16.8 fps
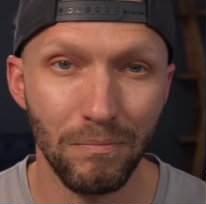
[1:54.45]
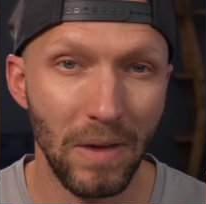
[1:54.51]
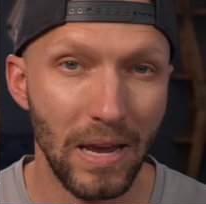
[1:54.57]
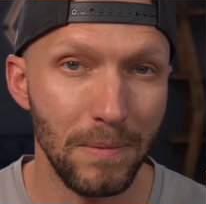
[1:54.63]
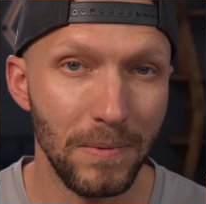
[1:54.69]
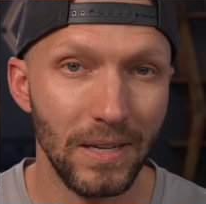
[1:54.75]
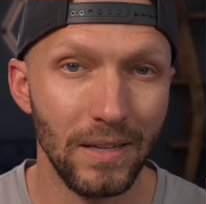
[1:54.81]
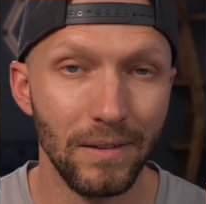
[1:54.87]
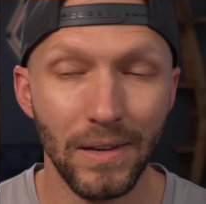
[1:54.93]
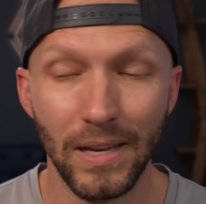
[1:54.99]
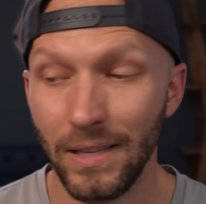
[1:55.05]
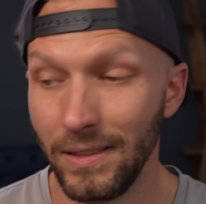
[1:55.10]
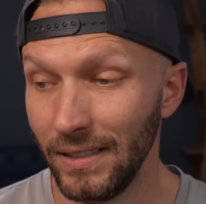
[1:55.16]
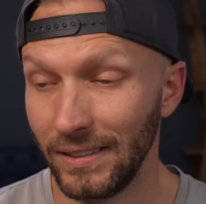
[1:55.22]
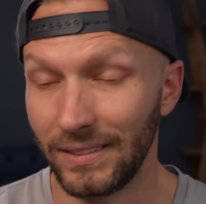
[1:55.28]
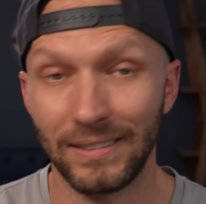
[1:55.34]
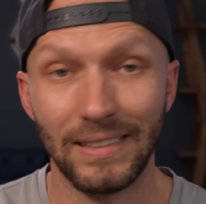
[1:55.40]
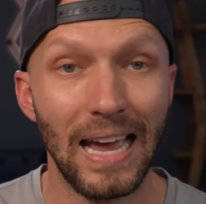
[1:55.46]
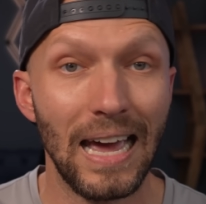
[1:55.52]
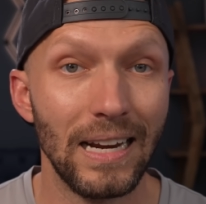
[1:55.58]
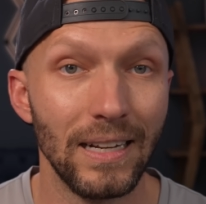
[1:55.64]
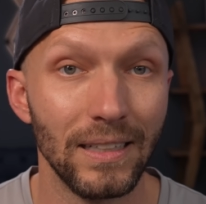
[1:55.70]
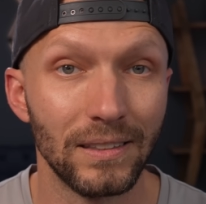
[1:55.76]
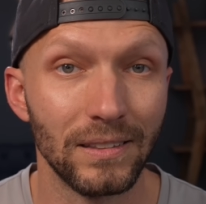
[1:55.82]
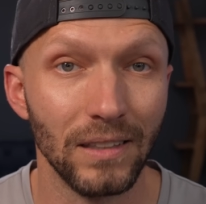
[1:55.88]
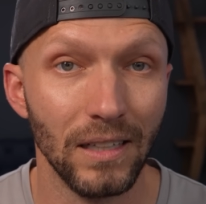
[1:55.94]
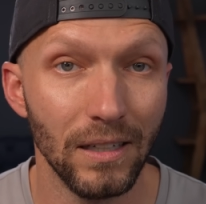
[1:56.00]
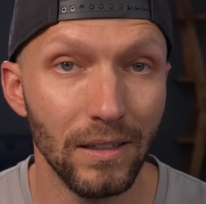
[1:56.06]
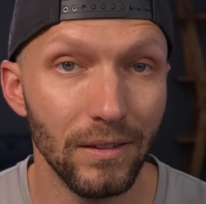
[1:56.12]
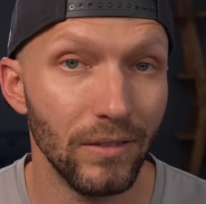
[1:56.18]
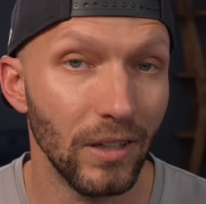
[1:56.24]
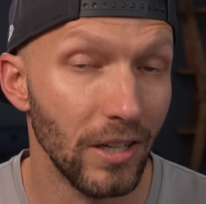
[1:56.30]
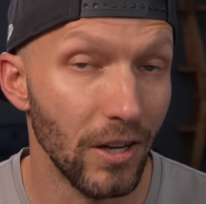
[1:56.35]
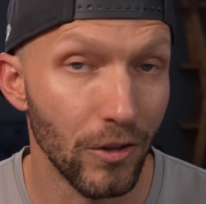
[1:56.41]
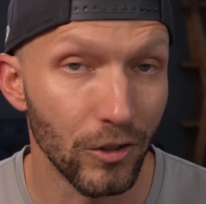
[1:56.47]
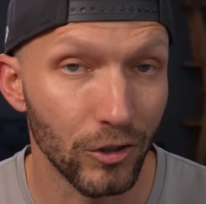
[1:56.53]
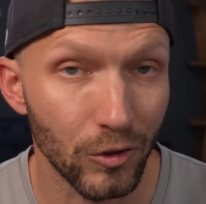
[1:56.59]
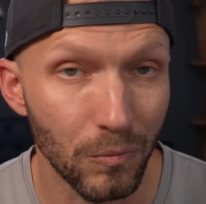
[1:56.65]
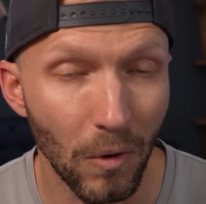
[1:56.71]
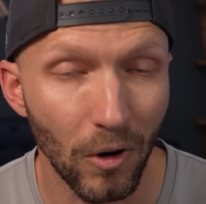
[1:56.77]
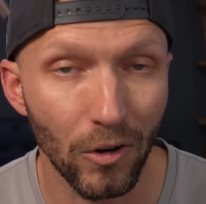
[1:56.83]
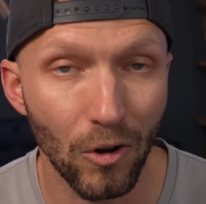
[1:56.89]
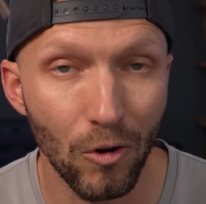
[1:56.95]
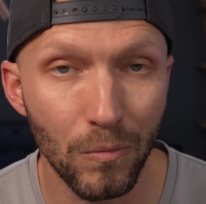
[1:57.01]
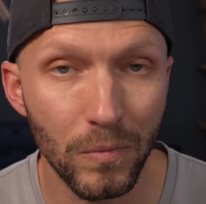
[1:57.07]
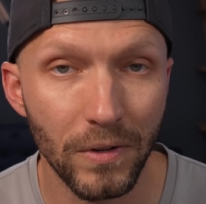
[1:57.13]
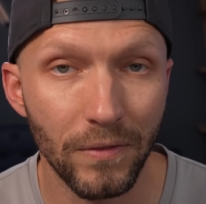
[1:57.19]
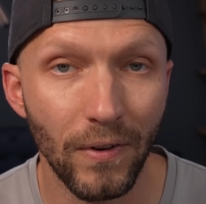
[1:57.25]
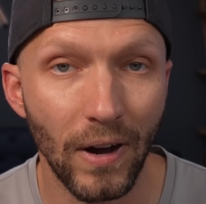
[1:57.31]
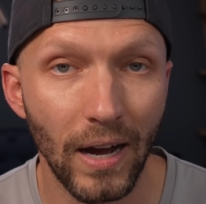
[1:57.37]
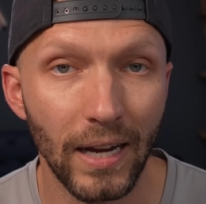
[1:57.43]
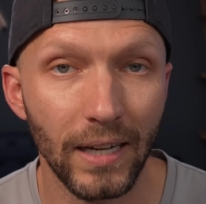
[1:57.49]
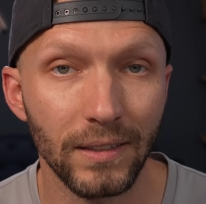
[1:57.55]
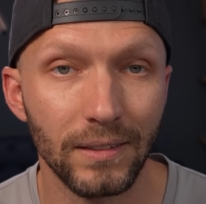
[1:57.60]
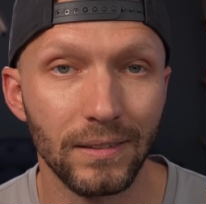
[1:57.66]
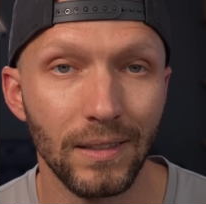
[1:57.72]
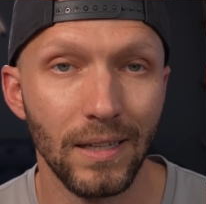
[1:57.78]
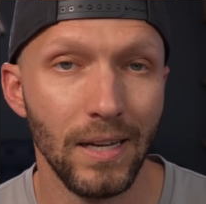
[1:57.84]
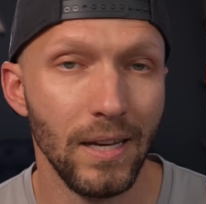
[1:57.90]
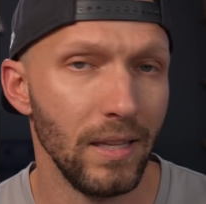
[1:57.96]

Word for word: maybe the status of another smart home device,